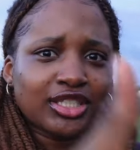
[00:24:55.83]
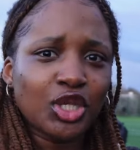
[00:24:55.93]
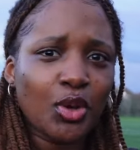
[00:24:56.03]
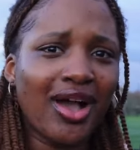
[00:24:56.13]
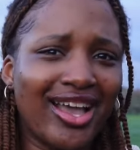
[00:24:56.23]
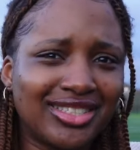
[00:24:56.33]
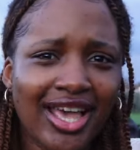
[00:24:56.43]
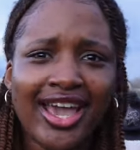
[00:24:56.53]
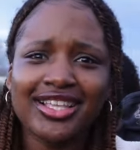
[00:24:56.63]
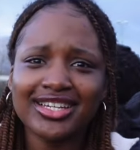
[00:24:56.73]
I'll see you guys
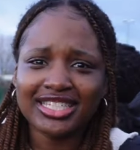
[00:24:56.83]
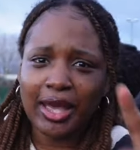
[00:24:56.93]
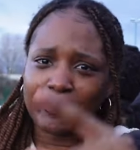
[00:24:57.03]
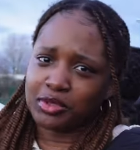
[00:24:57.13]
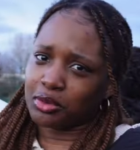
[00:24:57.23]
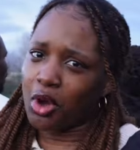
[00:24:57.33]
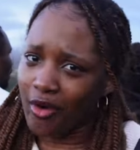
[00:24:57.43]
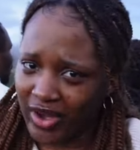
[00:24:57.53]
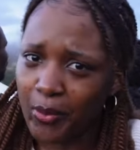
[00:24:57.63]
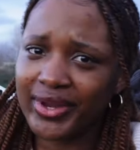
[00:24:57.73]
in the next episode
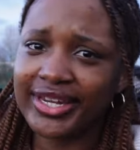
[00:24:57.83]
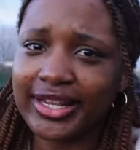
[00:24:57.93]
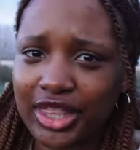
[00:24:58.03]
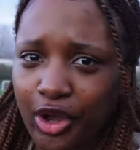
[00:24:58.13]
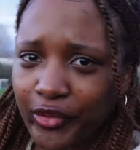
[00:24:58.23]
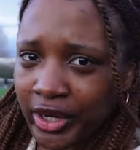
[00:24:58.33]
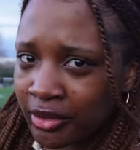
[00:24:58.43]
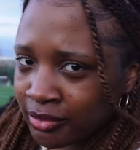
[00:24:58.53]
of our winning theory.